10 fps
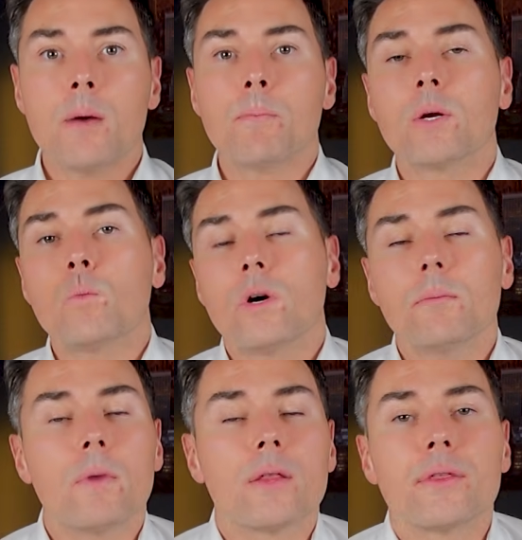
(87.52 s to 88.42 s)
But in 1
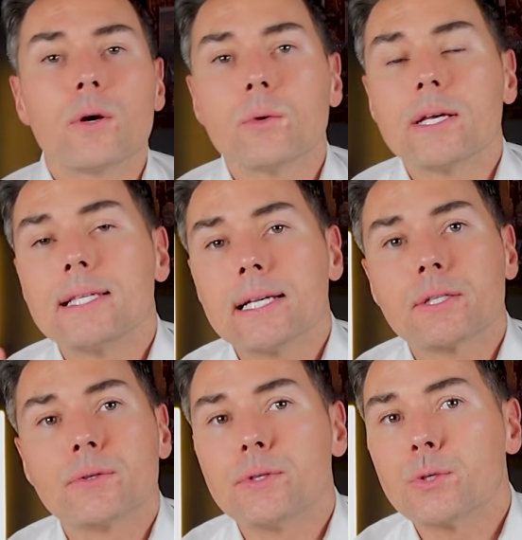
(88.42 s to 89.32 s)
month, only
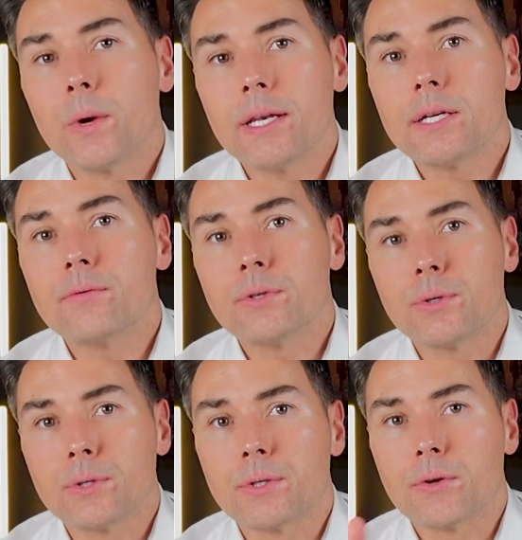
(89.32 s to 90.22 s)
620
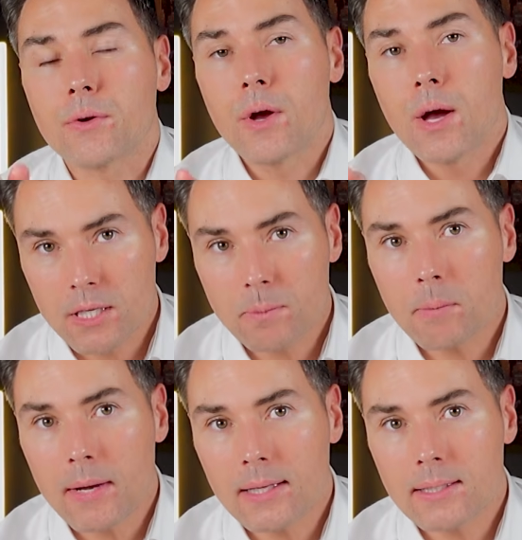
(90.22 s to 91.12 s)
reduces your principal
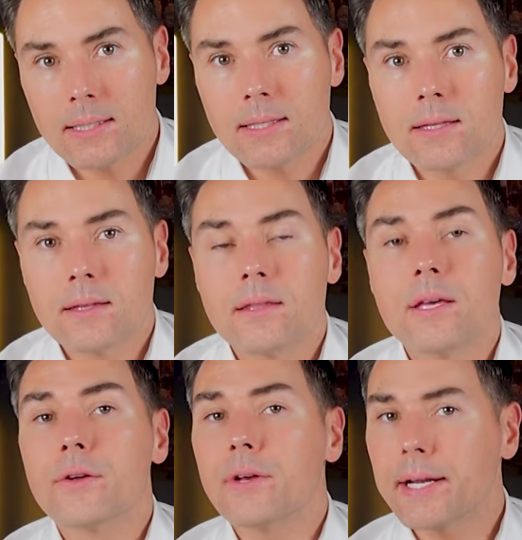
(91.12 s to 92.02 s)
balance. The
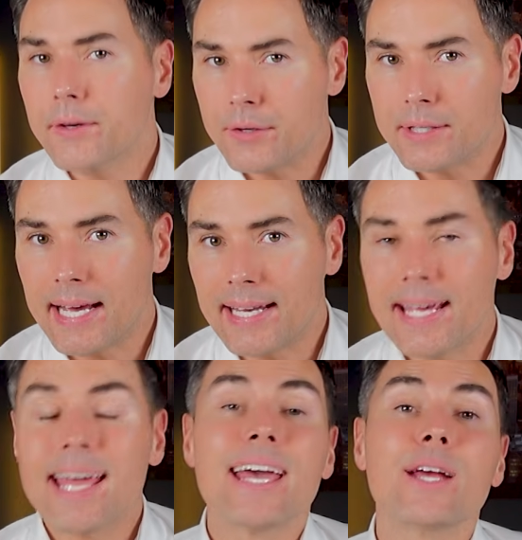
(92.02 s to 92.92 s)
other 910,
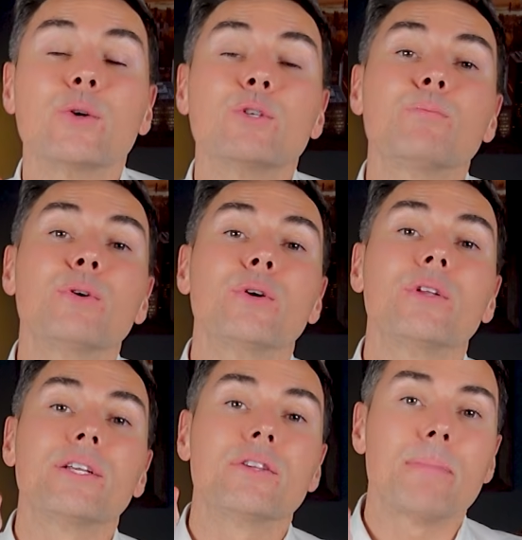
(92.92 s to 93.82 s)
it goes
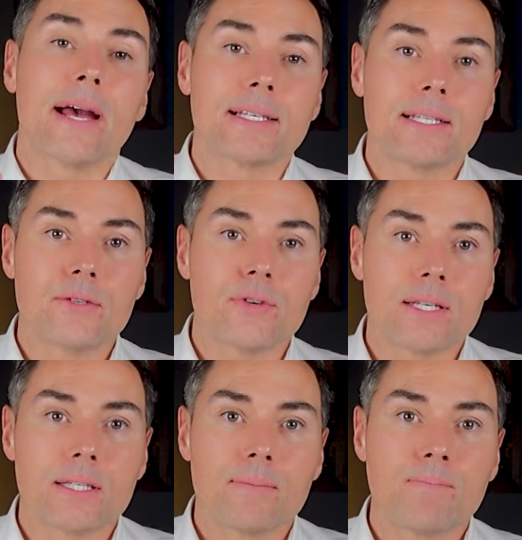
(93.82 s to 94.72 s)
purely to the bank's
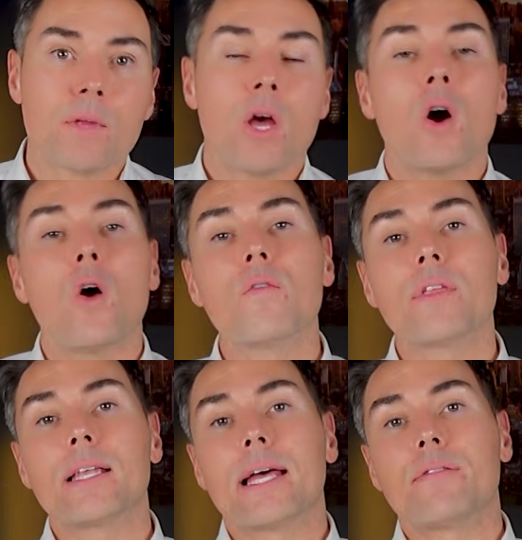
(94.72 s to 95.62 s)
interest. Over
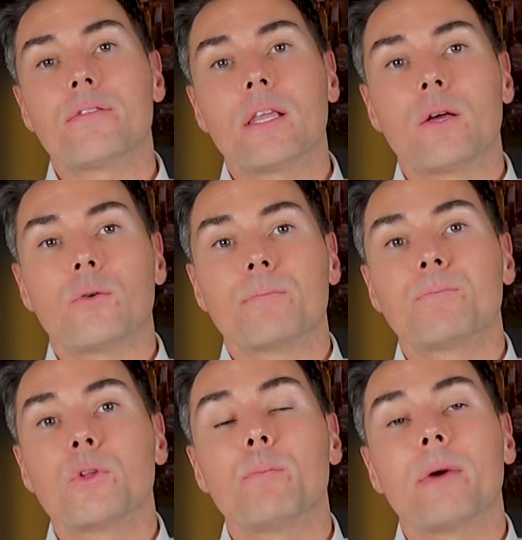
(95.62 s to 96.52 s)
the life of the loan,
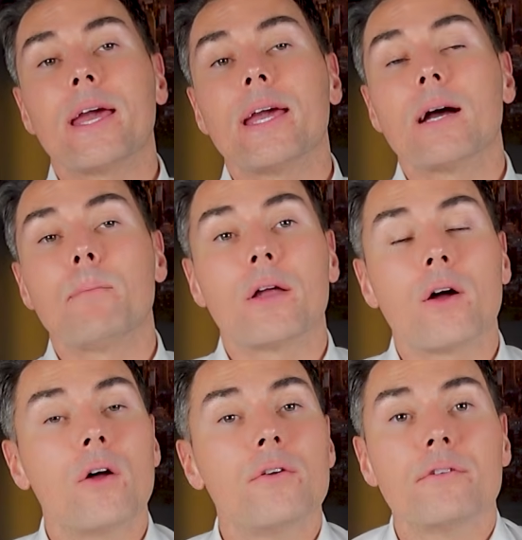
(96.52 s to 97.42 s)
you'll pay about
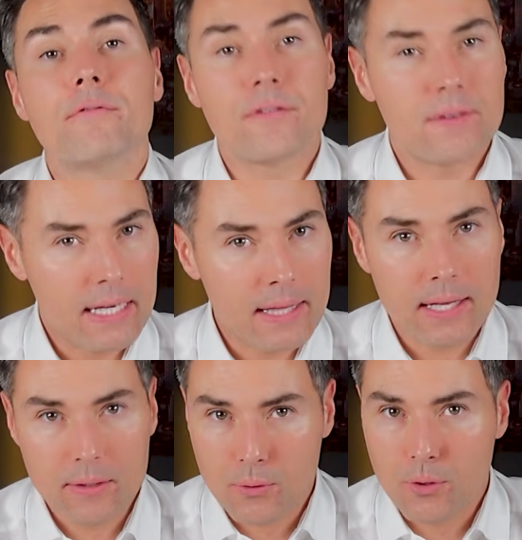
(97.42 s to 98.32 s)

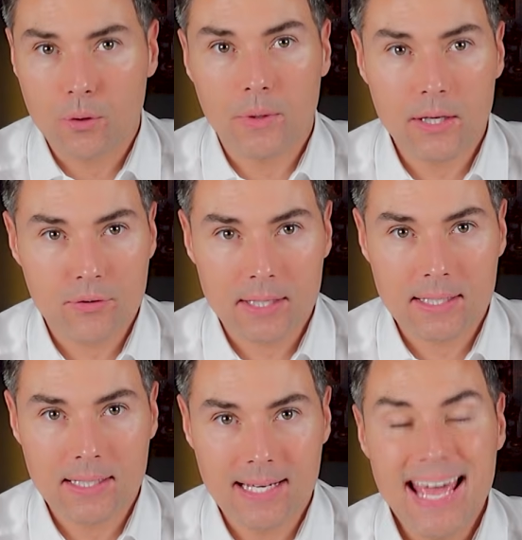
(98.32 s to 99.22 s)
€158,000 in
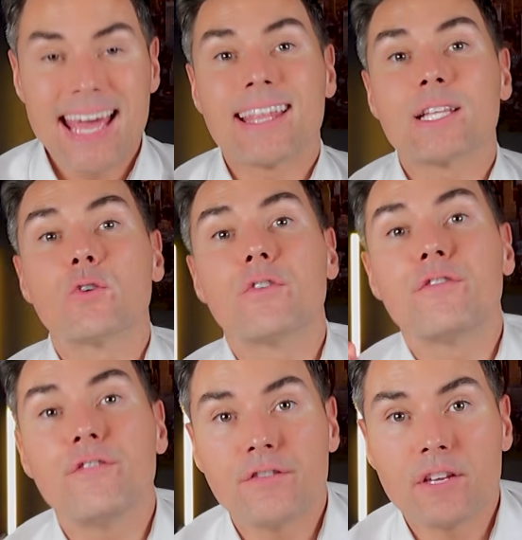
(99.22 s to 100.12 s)
interest. That's over
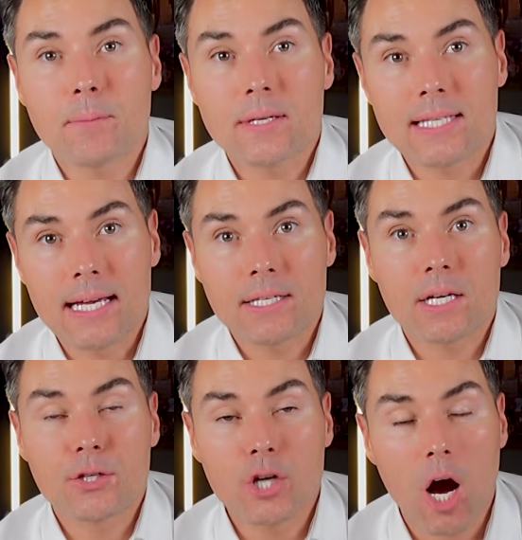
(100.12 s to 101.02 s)
50%
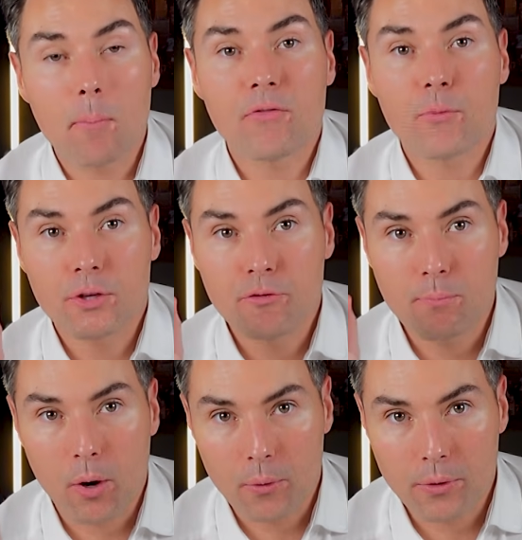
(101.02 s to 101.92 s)
on top of what you've
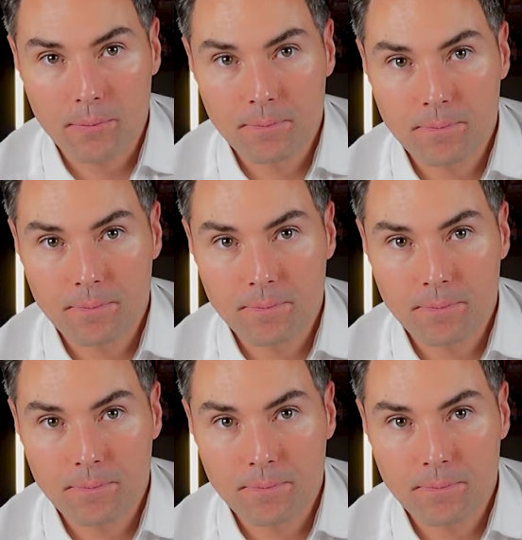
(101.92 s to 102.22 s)
borrowed.